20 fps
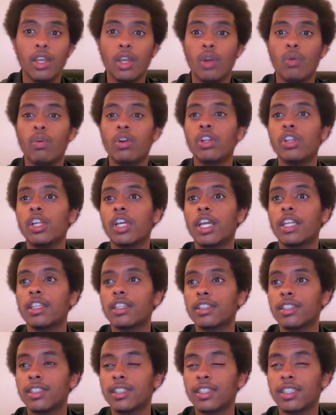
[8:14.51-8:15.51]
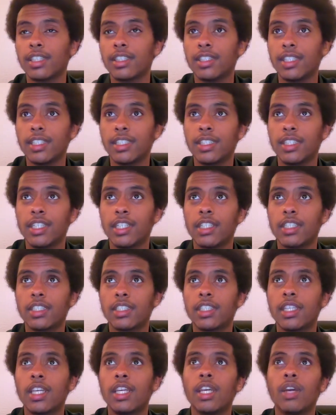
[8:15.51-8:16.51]
When you look at the
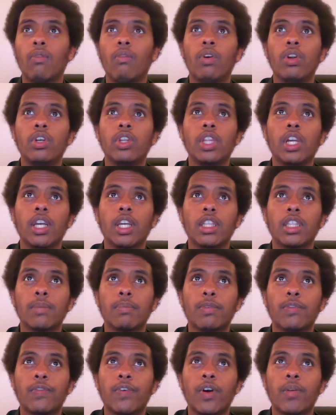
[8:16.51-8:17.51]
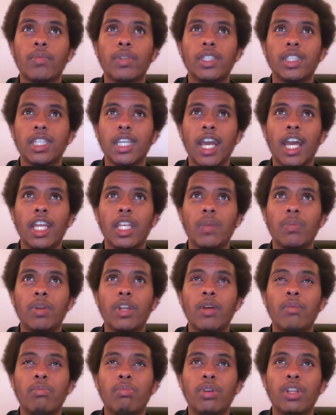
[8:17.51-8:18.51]
statistics, when you look at the performance, he has been a
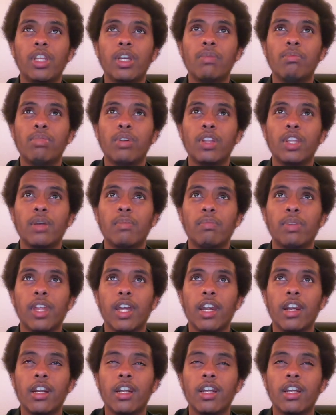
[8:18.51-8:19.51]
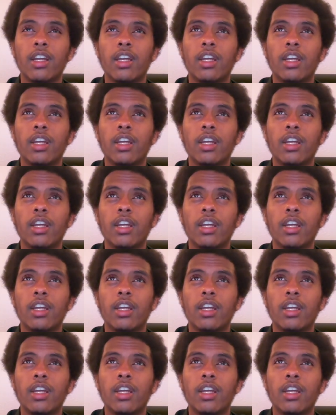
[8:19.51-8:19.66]
brilliant, brilliant player.